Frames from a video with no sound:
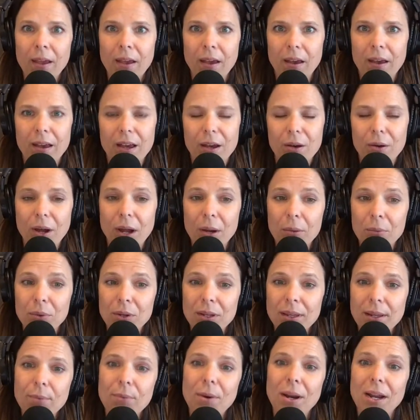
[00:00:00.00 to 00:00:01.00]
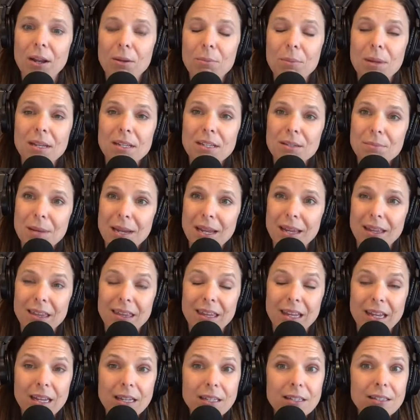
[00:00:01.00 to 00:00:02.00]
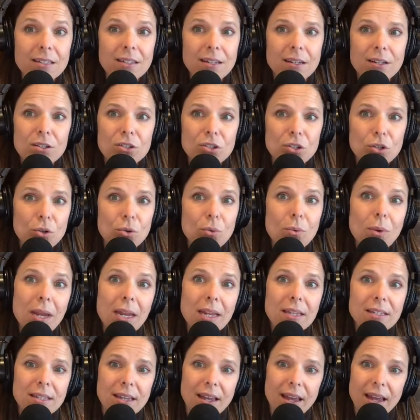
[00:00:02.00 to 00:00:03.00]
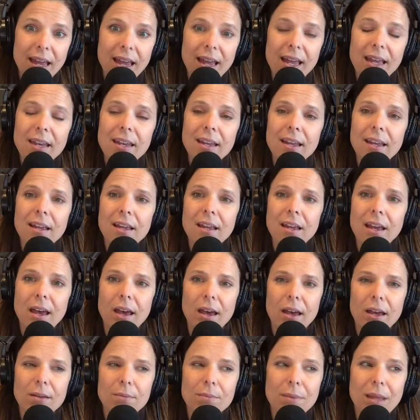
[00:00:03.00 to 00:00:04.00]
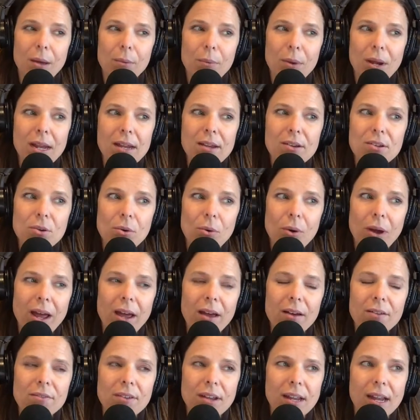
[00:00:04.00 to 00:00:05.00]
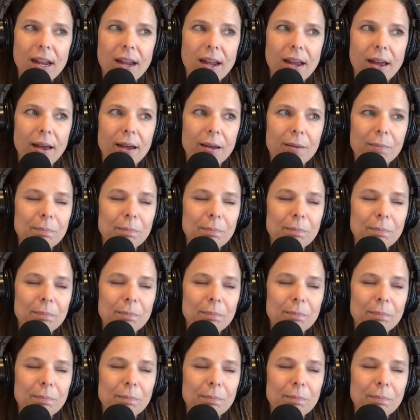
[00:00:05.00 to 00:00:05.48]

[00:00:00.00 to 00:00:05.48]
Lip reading: I really recommend to be at least 2 weeks ahead. That way you don't have a